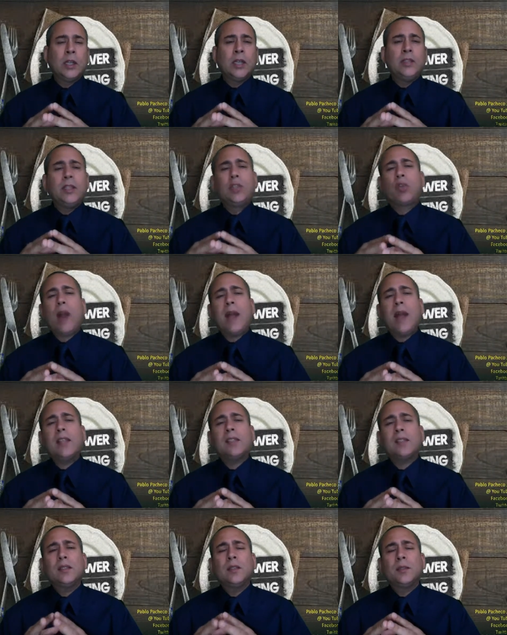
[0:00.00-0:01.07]
Did
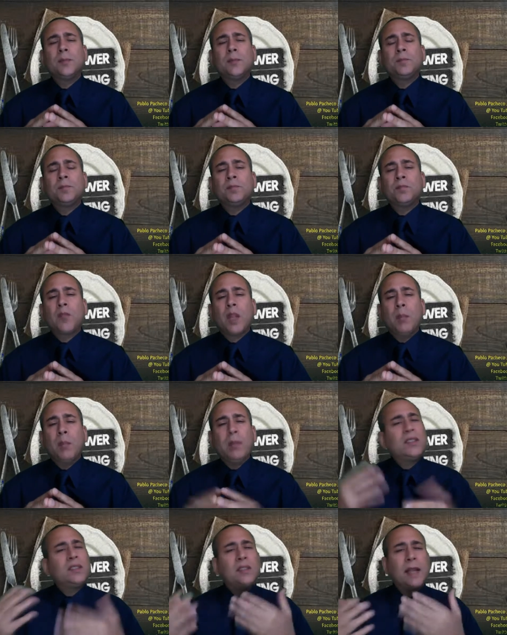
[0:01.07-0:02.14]
Christ
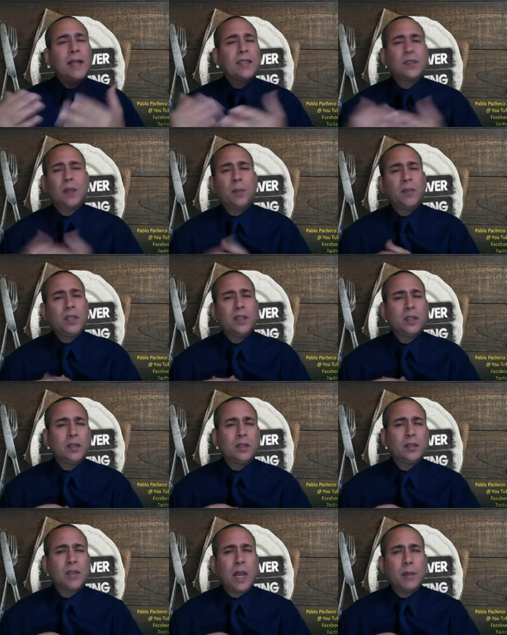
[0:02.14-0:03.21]
misstate something to the
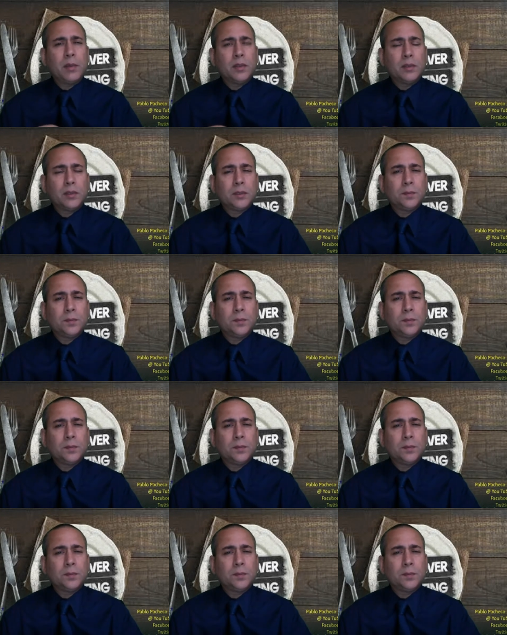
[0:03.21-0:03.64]
disciples?